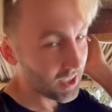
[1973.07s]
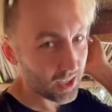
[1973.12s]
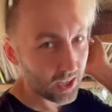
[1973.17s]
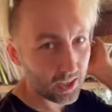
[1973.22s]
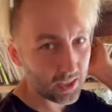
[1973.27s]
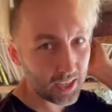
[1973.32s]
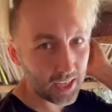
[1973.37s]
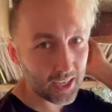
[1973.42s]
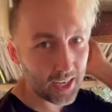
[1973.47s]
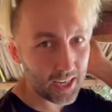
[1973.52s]
Market.
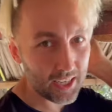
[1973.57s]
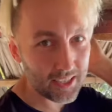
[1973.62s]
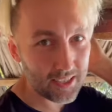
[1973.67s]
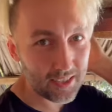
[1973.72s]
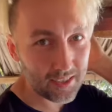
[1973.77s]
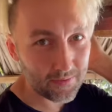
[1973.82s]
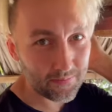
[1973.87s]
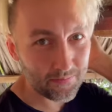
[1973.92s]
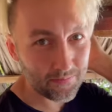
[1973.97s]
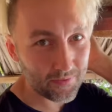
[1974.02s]
Okay
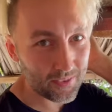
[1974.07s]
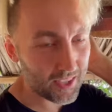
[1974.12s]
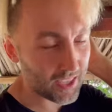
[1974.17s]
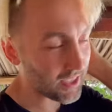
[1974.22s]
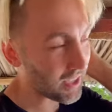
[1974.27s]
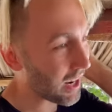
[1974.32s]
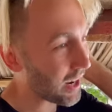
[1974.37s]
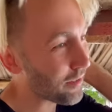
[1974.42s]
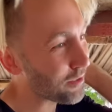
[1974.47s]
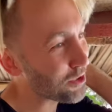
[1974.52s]
guys, I
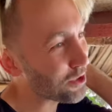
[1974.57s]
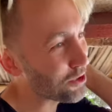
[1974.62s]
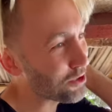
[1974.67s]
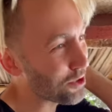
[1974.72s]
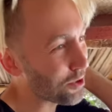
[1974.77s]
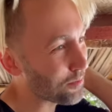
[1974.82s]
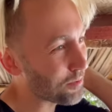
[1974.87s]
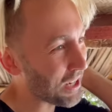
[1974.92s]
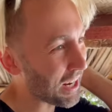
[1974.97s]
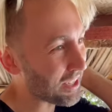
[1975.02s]
have a
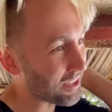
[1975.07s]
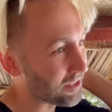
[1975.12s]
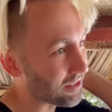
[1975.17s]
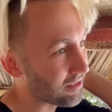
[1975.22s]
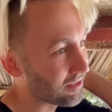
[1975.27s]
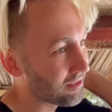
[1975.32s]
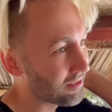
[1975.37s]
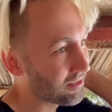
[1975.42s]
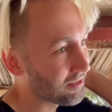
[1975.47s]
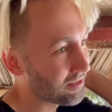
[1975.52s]
YouTube channel.
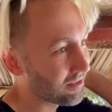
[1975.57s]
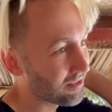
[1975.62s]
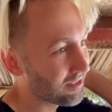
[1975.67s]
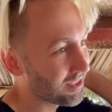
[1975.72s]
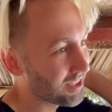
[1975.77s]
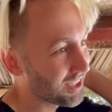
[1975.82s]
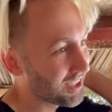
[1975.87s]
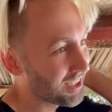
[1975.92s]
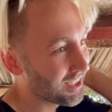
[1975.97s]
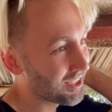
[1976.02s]

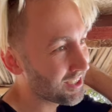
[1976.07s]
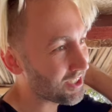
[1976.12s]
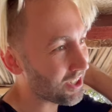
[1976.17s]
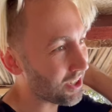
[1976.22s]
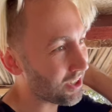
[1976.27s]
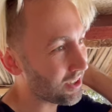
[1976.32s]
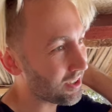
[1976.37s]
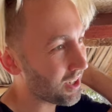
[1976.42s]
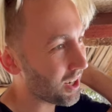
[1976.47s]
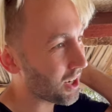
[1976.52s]

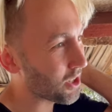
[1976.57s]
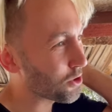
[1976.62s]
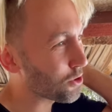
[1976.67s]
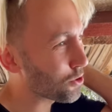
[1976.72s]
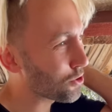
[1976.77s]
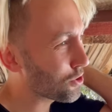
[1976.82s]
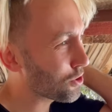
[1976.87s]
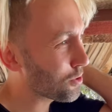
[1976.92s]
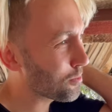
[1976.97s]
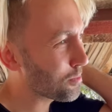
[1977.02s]
So, a
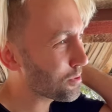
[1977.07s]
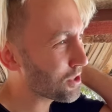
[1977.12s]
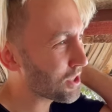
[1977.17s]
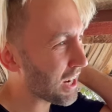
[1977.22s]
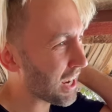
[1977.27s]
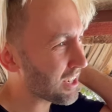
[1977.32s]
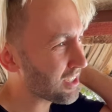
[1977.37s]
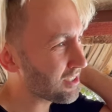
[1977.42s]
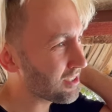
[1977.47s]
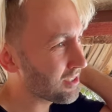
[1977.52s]
YouTube
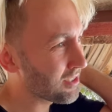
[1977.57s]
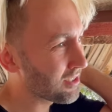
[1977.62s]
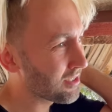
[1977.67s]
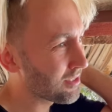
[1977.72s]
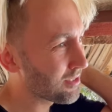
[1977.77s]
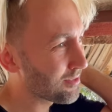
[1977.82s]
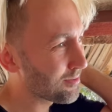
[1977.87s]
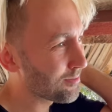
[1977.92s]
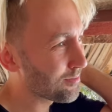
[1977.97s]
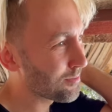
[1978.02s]
channel?
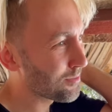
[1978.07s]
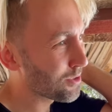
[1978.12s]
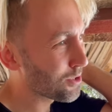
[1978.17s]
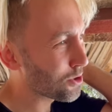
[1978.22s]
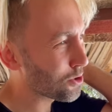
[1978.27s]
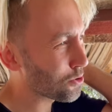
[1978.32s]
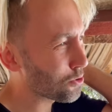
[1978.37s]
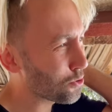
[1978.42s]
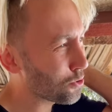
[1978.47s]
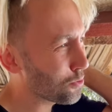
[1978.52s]

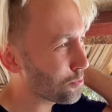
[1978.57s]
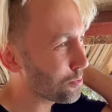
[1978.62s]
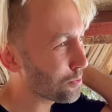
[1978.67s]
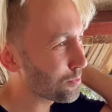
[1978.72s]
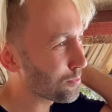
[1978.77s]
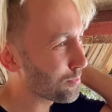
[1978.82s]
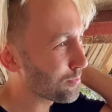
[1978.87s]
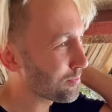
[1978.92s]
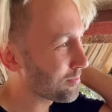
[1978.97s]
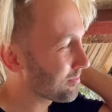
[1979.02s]
YouTube?
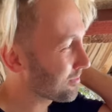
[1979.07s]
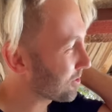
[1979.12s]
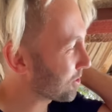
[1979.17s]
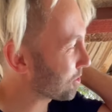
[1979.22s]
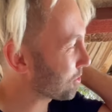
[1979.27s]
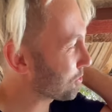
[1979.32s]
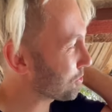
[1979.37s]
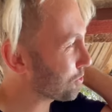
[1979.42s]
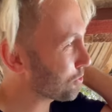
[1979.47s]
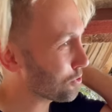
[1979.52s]
You
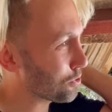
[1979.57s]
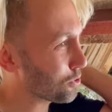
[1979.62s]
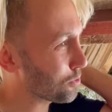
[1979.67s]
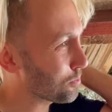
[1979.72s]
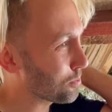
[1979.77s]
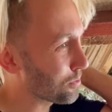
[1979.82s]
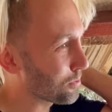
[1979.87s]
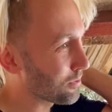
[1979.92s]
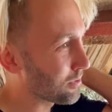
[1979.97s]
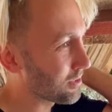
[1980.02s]
know YouTube?
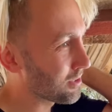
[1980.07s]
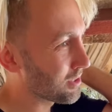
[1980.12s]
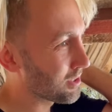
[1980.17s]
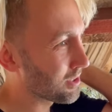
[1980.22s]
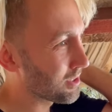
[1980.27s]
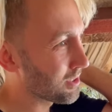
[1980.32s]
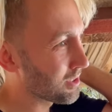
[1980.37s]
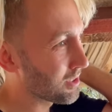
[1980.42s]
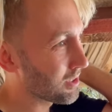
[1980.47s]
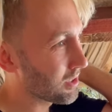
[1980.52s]

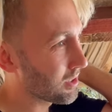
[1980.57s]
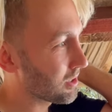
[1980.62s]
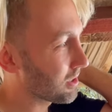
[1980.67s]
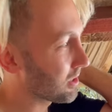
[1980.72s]
YouTube.